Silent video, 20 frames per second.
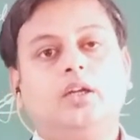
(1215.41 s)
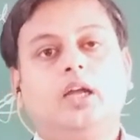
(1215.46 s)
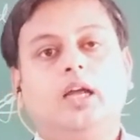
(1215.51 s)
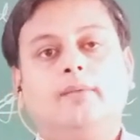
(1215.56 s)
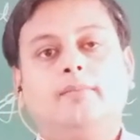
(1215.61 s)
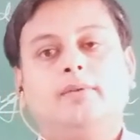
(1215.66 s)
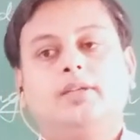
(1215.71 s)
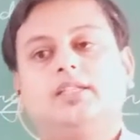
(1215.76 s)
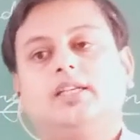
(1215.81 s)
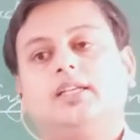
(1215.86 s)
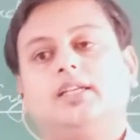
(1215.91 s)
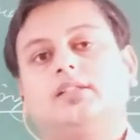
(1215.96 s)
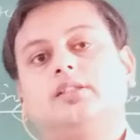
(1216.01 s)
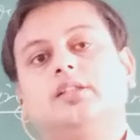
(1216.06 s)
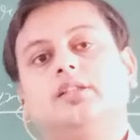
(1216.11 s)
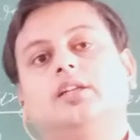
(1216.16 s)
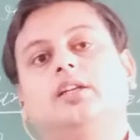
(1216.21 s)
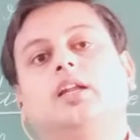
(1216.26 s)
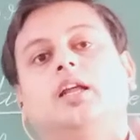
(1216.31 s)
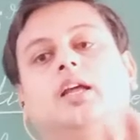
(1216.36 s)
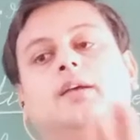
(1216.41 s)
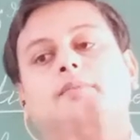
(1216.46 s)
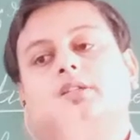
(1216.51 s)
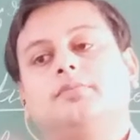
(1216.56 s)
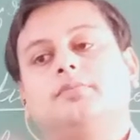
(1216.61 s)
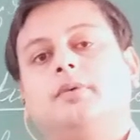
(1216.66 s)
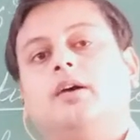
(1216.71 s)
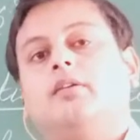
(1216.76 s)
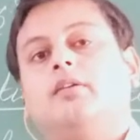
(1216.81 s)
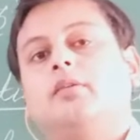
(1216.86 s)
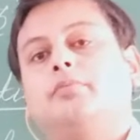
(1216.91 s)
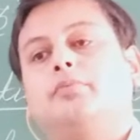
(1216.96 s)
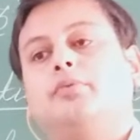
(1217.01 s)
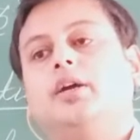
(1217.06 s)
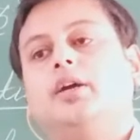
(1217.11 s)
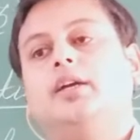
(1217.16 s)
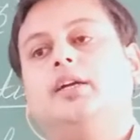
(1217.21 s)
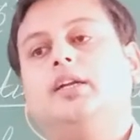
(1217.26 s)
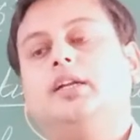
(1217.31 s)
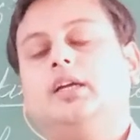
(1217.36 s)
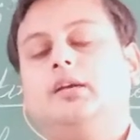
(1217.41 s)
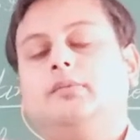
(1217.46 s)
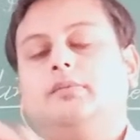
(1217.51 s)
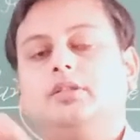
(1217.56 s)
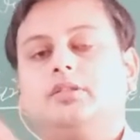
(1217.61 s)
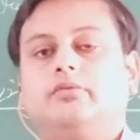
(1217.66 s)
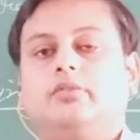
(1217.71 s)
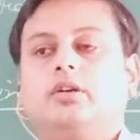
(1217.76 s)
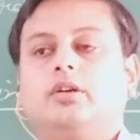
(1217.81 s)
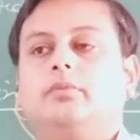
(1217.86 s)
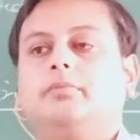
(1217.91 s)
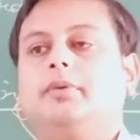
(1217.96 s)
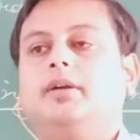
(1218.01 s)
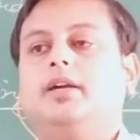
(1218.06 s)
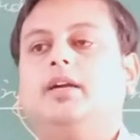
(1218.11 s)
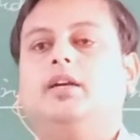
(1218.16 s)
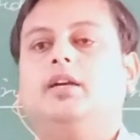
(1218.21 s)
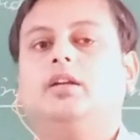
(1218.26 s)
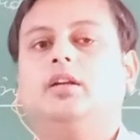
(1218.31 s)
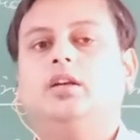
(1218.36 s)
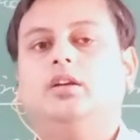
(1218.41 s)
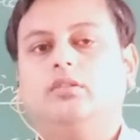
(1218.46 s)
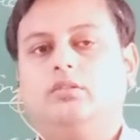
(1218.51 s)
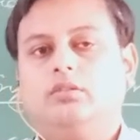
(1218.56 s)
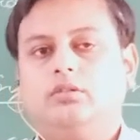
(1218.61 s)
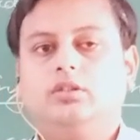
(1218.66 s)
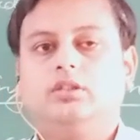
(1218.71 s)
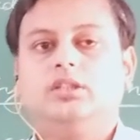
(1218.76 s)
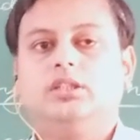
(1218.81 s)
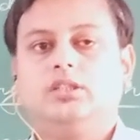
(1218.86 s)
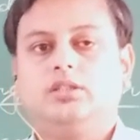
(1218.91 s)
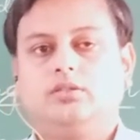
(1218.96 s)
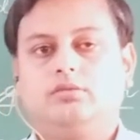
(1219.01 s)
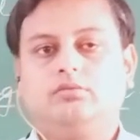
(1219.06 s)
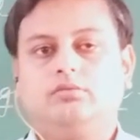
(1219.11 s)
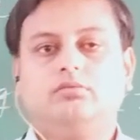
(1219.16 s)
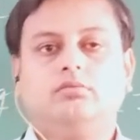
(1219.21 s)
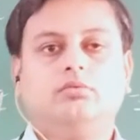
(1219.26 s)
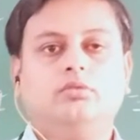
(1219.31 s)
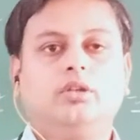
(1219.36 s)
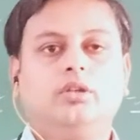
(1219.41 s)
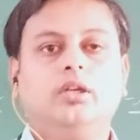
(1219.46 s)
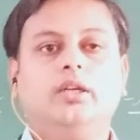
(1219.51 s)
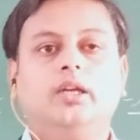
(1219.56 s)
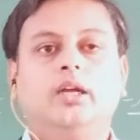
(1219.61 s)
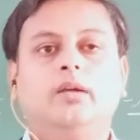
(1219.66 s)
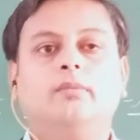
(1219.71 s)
MS Excel, MS PowerPoint, MS WordPad, and all these. Okay,